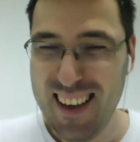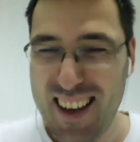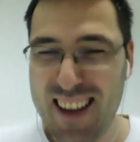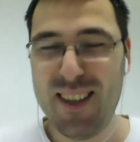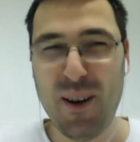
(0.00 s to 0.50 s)

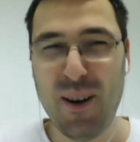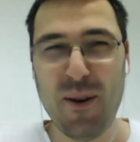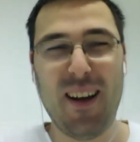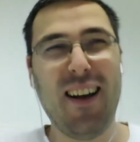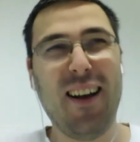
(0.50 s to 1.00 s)

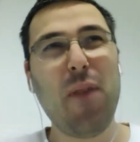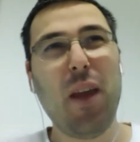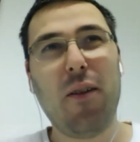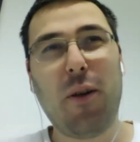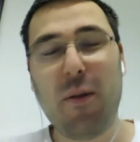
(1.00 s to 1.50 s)
So
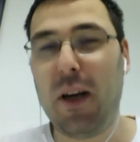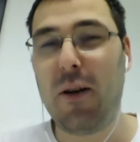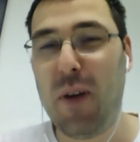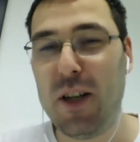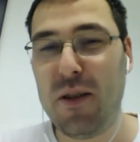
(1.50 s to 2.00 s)
the
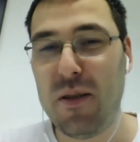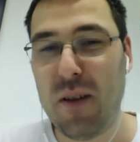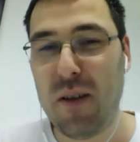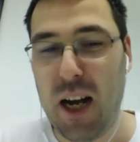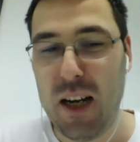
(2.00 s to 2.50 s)
questions
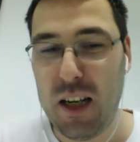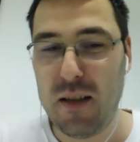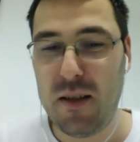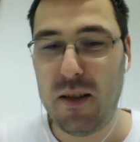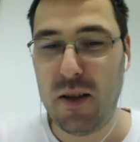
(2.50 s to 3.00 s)
regarding
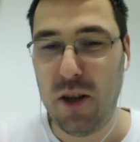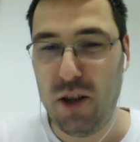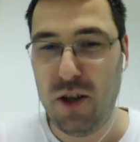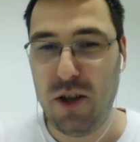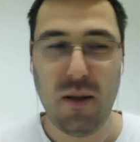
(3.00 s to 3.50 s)

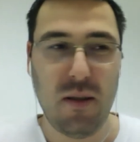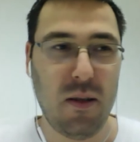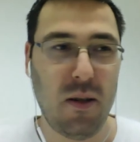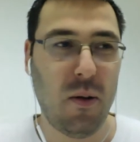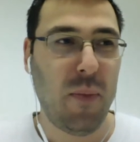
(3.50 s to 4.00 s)
search.
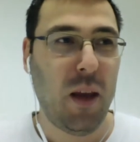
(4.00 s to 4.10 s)
So